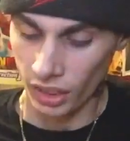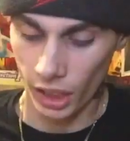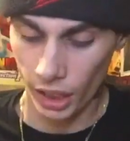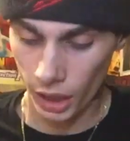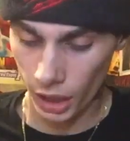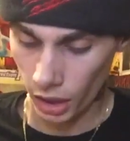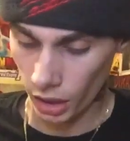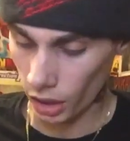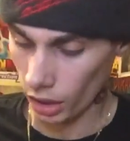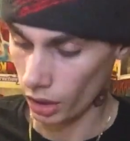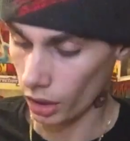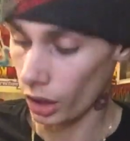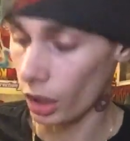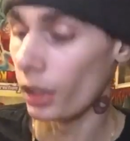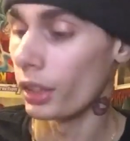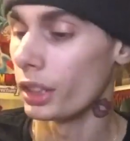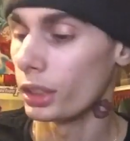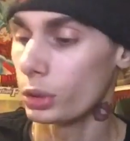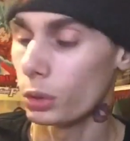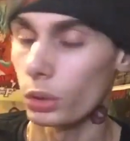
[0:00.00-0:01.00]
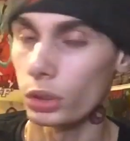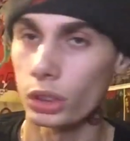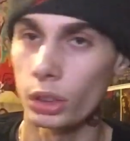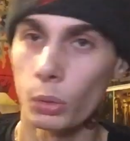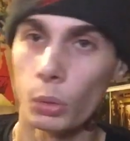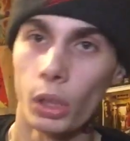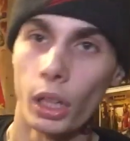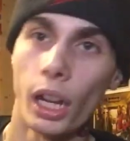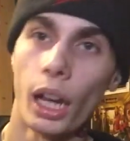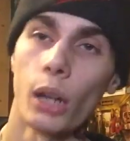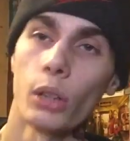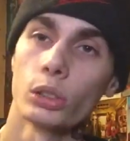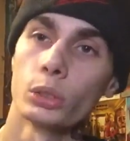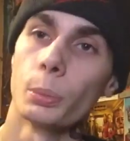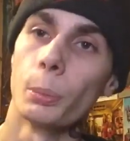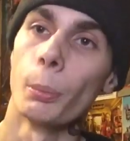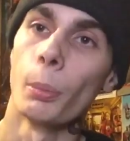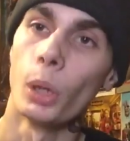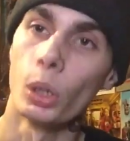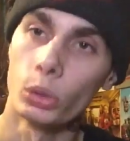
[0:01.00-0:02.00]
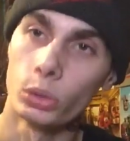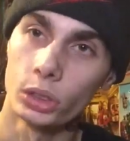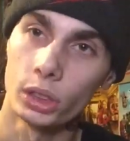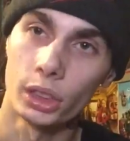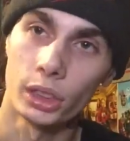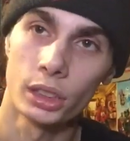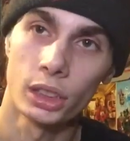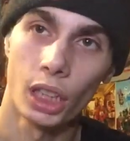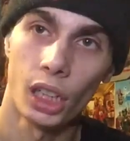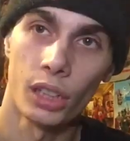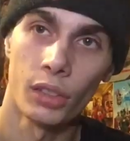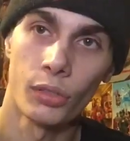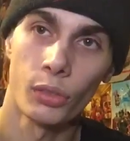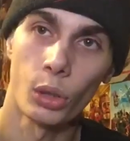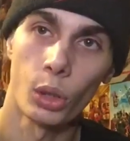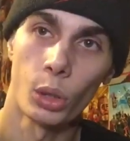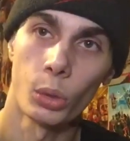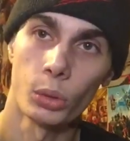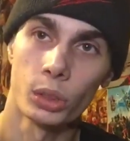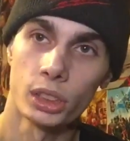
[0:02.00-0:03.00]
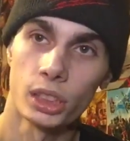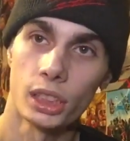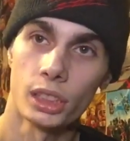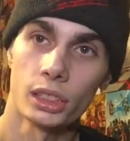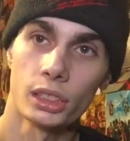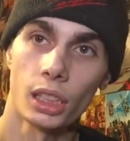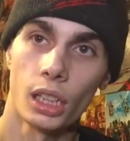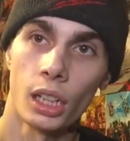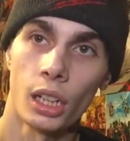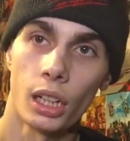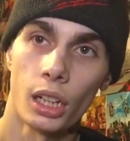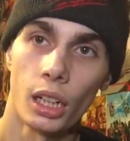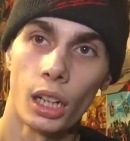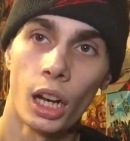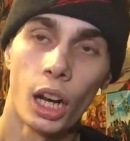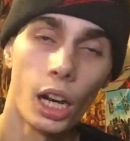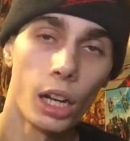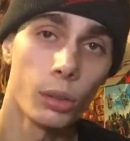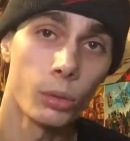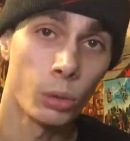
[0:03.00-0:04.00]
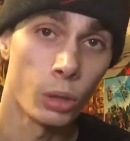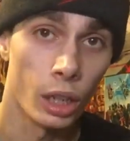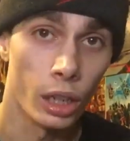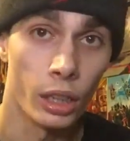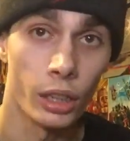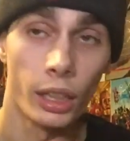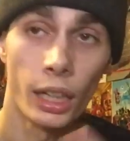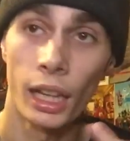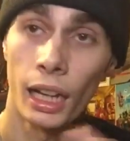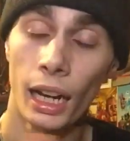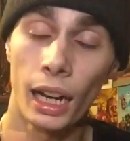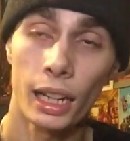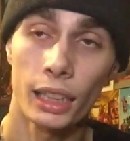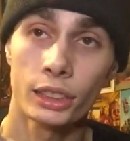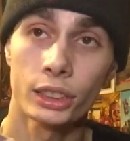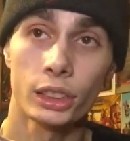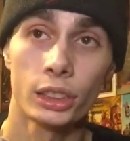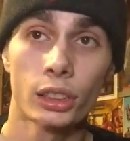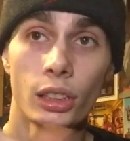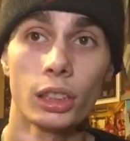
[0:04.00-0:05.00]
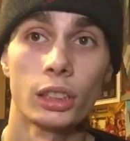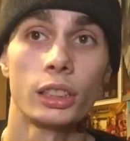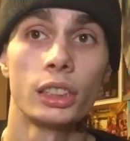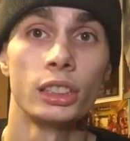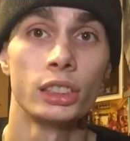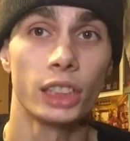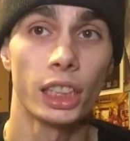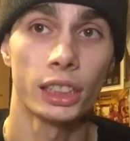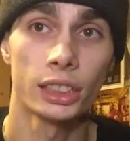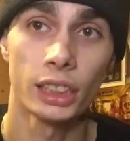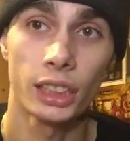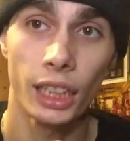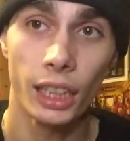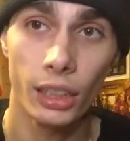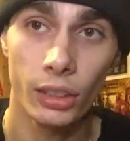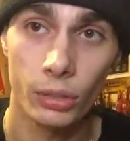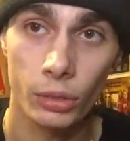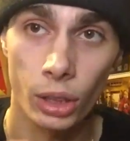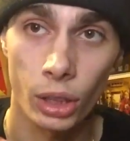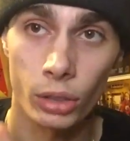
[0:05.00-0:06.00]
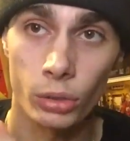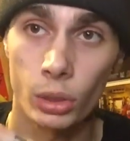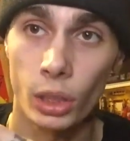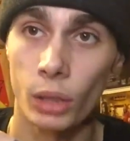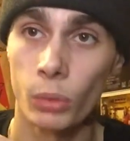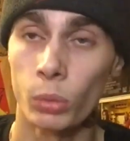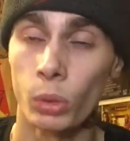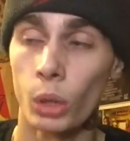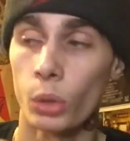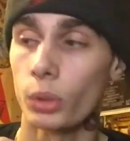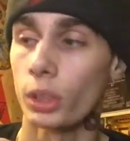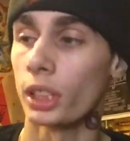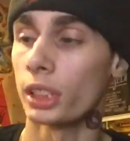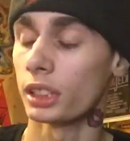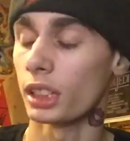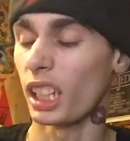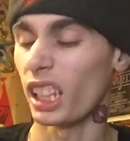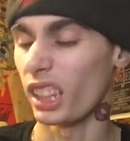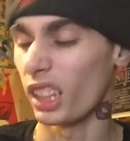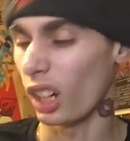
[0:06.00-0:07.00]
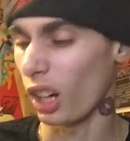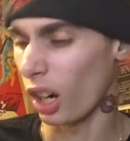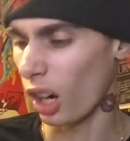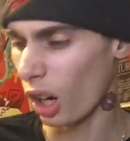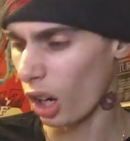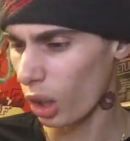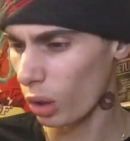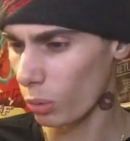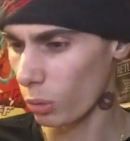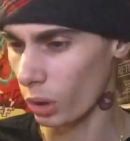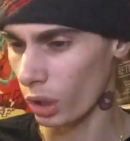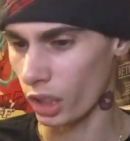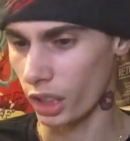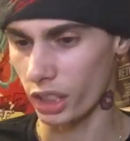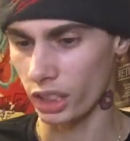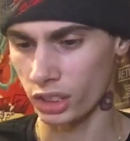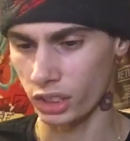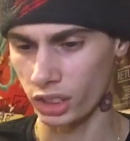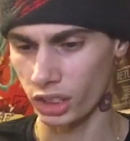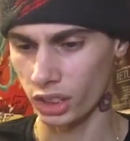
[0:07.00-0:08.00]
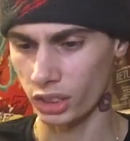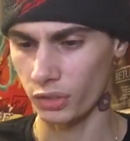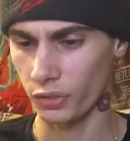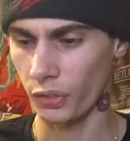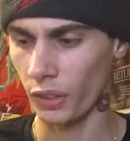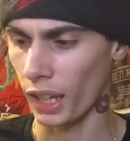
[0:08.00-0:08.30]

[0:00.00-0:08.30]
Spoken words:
And this was the one I was most excited for, was this Hutt run. And I actually looked, and Jason Aaron wrote this, and the artwork is just